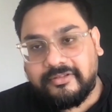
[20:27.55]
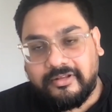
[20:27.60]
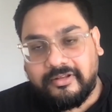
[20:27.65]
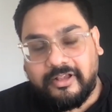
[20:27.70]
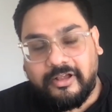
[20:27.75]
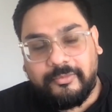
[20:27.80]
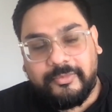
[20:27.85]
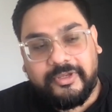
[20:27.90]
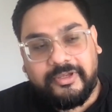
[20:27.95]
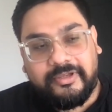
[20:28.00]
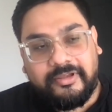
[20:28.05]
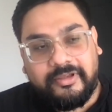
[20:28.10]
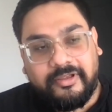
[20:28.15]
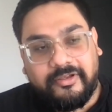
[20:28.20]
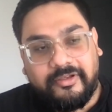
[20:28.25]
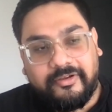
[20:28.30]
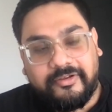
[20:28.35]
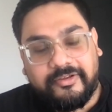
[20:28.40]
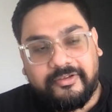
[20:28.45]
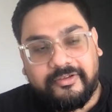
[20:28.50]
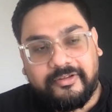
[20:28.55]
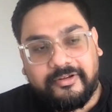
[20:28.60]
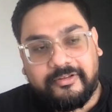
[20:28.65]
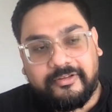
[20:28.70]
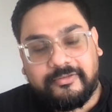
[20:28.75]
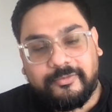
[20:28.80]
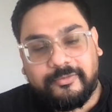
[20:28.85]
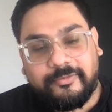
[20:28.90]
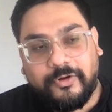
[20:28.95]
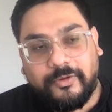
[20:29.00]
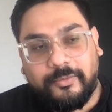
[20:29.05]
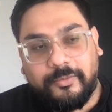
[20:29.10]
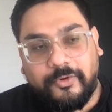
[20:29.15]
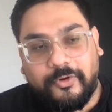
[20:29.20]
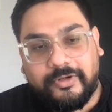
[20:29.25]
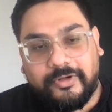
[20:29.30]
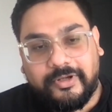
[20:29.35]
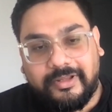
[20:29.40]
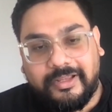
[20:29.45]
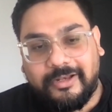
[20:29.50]
The coming year is more
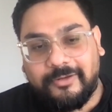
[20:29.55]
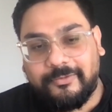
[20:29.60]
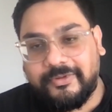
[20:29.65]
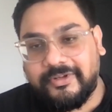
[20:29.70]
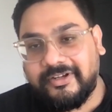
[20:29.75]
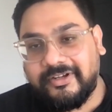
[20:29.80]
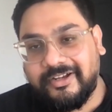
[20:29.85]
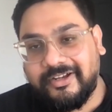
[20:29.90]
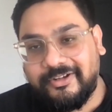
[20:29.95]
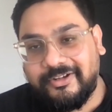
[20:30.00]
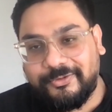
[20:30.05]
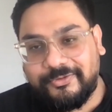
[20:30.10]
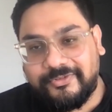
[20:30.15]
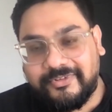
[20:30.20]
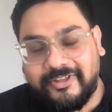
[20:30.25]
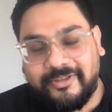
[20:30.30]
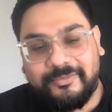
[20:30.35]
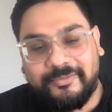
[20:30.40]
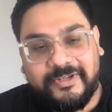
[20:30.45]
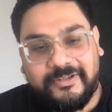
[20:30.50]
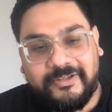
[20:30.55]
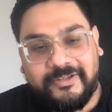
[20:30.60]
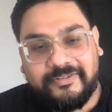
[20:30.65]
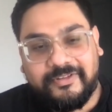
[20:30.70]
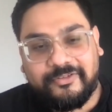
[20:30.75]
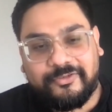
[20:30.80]
about L1 and L2s, I believe.